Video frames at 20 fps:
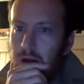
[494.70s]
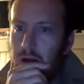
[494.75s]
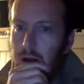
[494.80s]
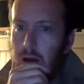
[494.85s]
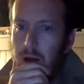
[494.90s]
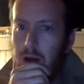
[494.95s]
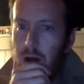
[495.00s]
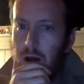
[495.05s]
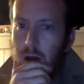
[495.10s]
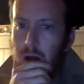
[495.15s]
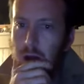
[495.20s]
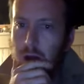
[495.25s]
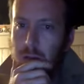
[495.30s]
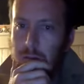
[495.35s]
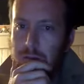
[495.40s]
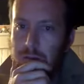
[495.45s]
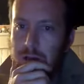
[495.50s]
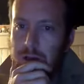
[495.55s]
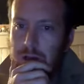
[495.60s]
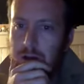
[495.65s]

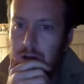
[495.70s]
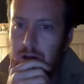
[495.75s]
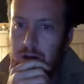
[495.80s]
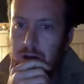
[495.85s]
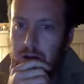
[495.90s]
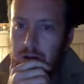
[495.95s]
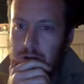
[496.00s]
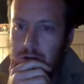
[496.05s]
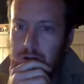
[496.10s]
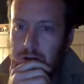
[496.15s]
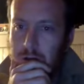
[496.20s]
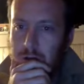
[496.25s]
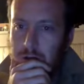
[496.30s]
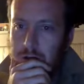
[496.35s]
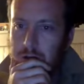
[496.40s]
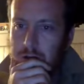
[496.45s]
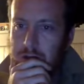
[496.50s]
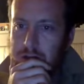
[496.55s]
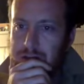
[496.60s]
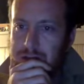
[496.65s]
Sharon, I don't
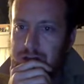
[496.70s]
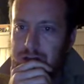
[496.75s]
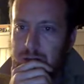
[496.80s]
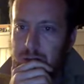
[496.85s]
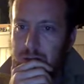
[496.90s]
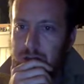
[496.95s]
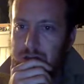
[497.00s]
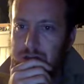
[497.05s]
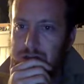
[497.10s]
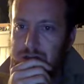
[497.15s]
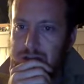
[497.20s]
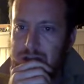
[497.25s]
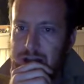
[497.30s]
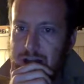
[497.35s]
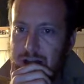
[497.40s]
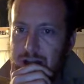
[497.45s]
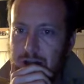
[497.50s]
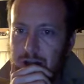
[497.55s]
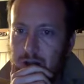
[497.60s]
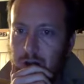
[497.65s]
totally understand what you're saying.